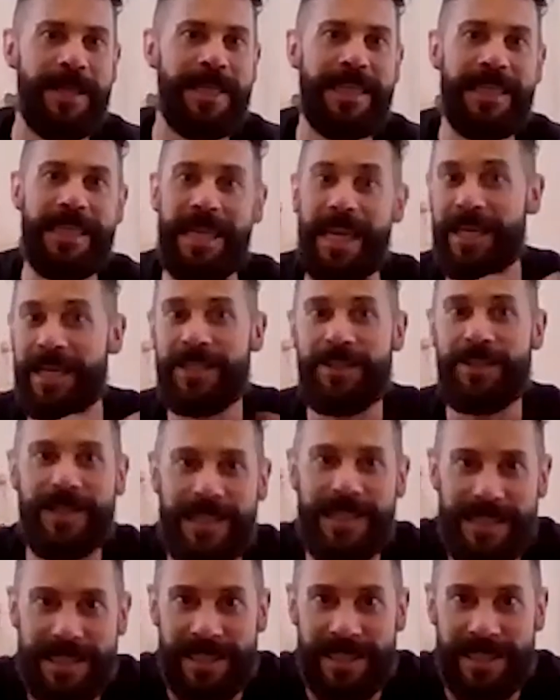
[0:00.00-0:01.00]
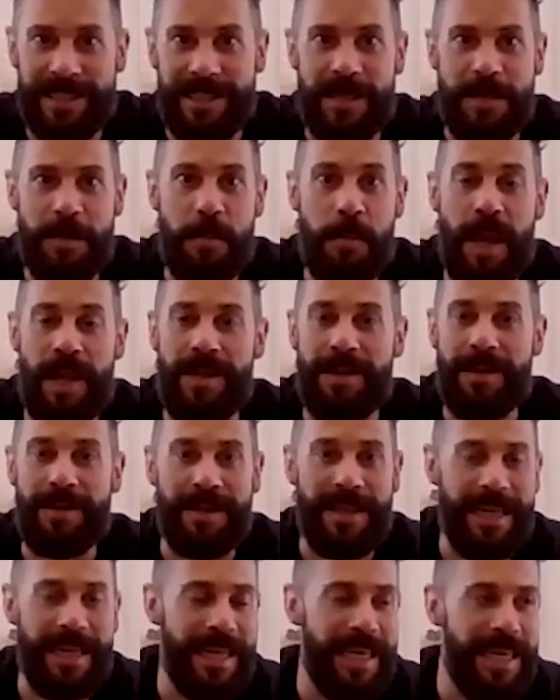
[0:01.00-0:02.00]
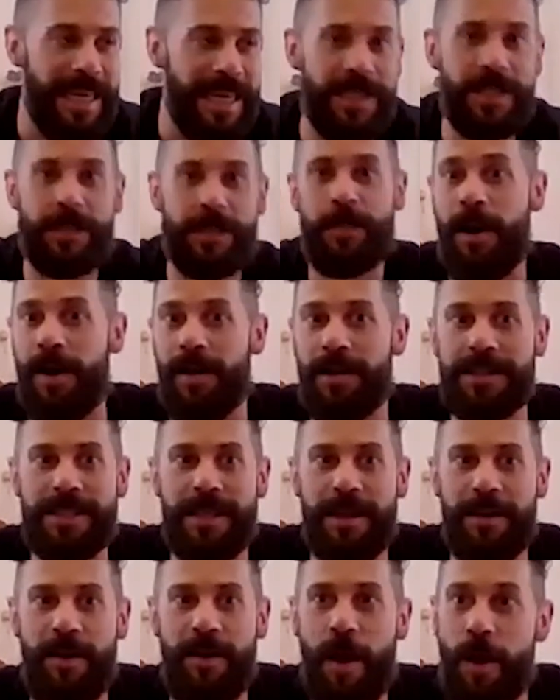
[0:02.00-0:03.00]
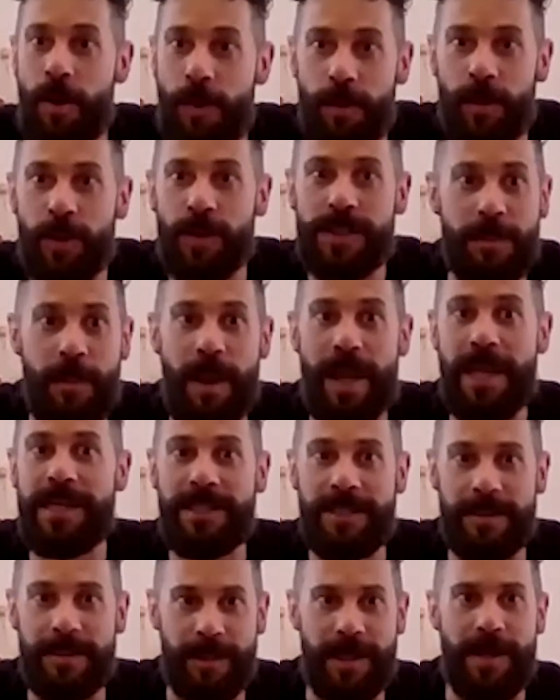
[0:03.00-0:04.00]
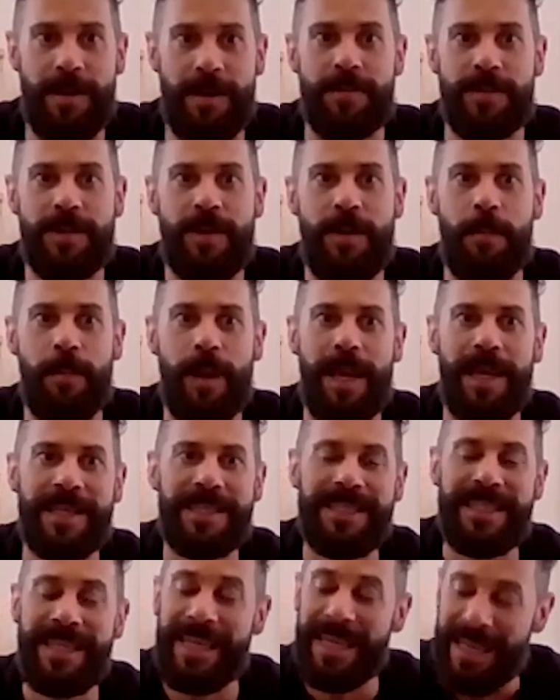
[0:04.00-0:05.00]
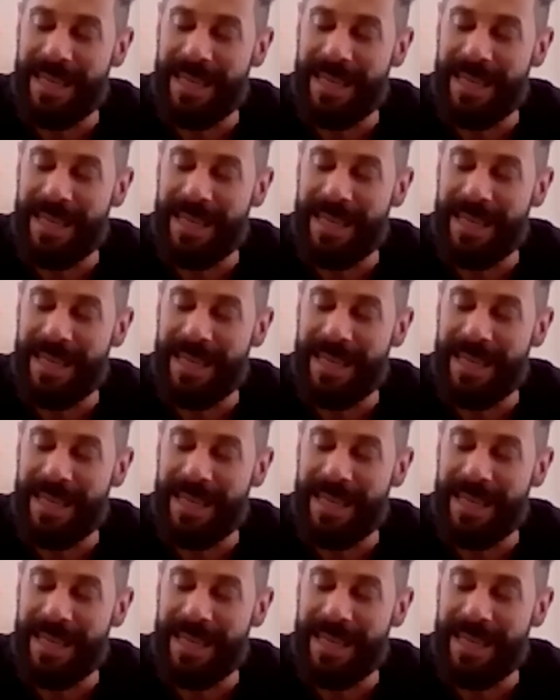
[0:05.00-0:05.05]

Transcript: The electricity is independent in each part, so home automation becomes complex.